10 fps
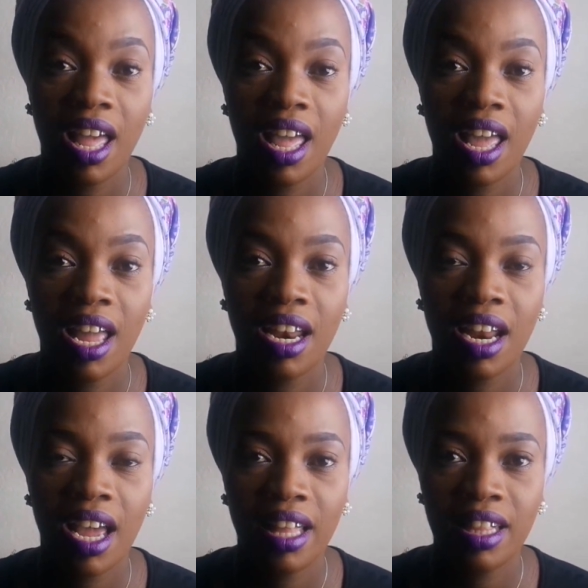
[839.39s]
and
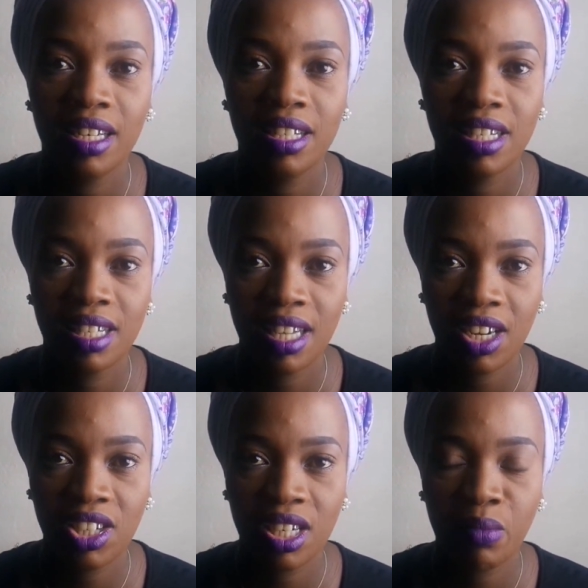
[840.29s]
I had that
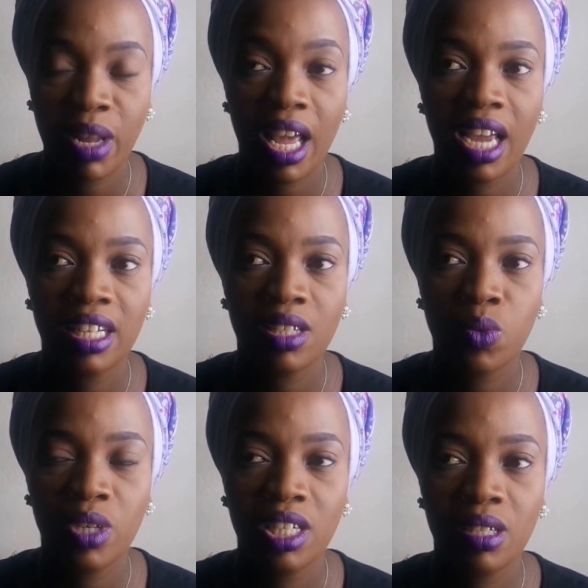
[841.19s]
C-section. But I just
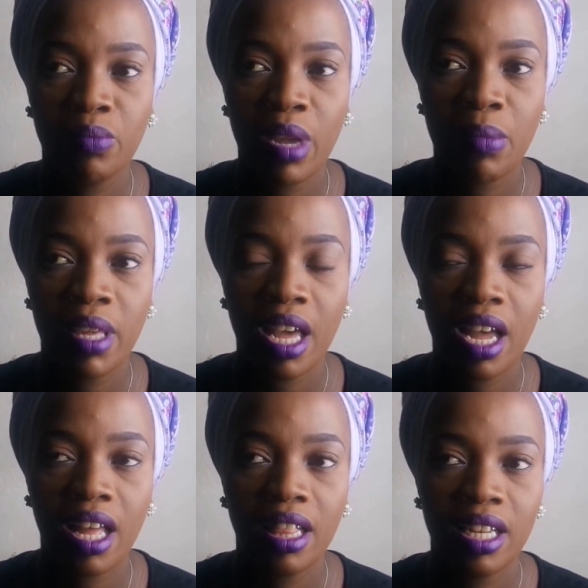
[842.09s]
wish maybe
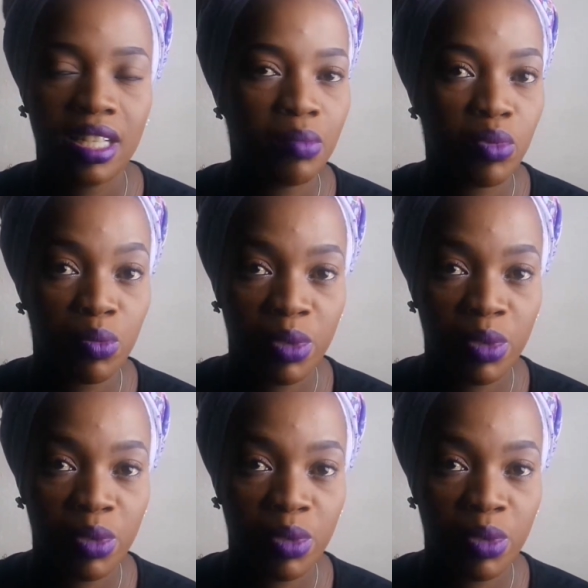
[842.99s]
they didn't put